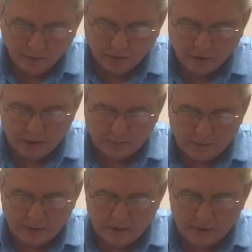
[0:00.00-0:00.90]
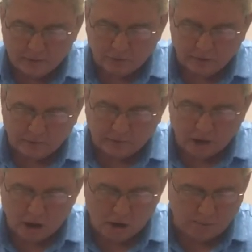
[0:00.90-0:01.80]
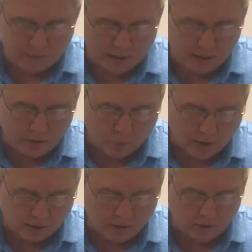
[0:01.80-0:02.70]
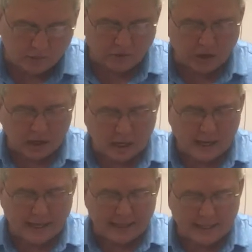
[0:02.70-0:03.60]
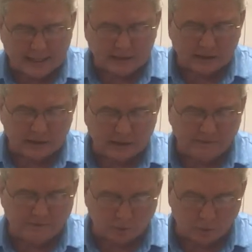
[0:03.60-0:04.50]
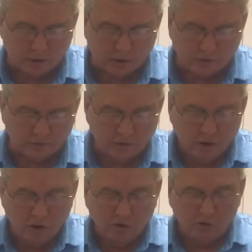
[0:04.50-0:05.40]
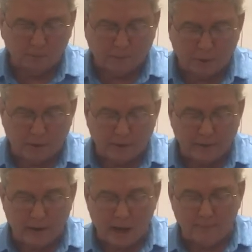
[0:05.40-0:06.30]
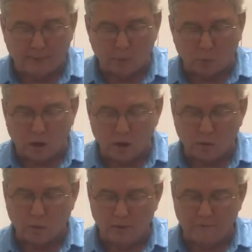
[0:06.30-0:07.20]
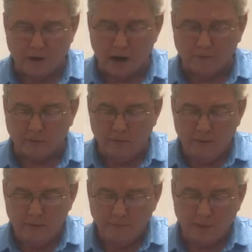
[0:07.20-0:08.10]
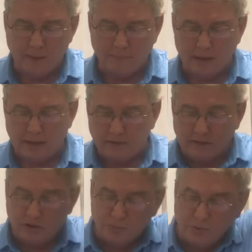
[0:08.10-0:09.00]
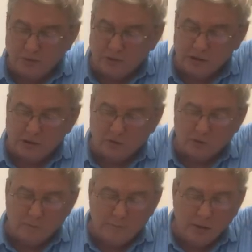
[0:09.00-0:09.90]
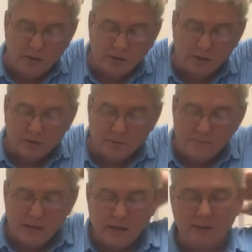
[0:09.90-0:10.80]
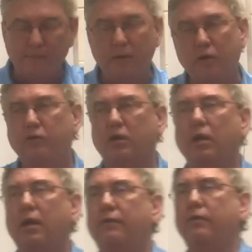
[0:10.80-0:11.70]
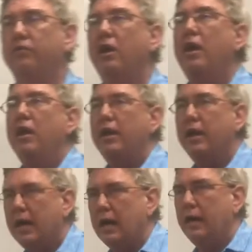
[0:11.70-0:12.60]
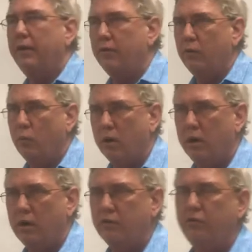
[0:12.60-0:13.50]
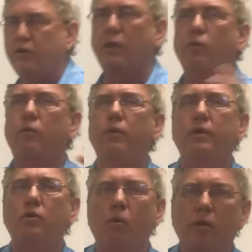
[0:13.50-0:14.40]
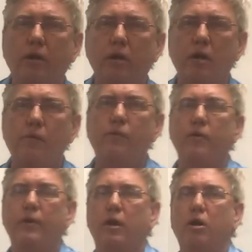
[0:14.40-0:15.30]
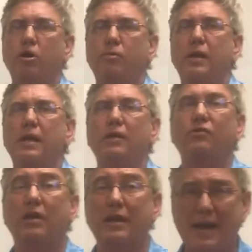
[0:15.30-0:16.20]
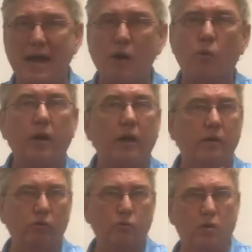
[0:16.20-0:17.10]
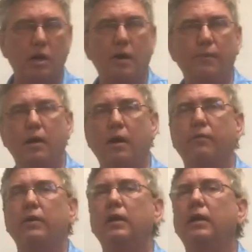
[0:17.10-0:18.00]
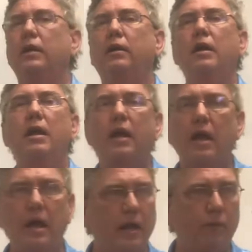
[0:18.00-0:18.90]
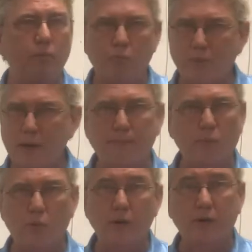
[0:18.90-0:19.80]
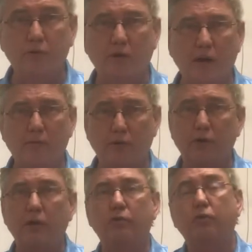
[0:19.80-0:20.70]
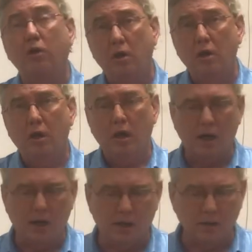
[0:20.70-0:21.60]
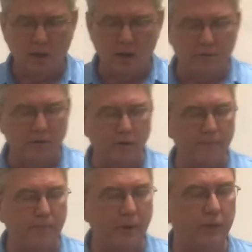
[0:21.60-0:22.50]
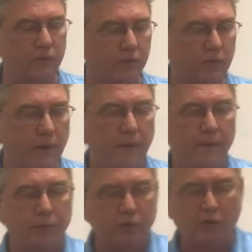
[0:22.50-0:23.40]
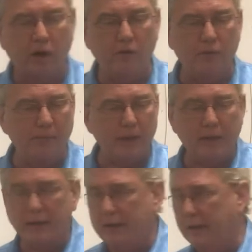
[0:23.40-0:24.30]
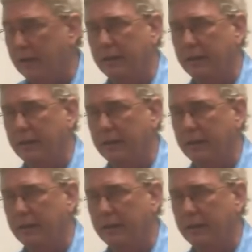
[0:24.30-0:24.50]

The appearance of long playing records in the late 1940s spurred a Baroque revival that made these musicians familiar to many music lovers. In other words, they were recorded over in their homelands, and now records were coming over here, and people rediscovered these other composers. So the big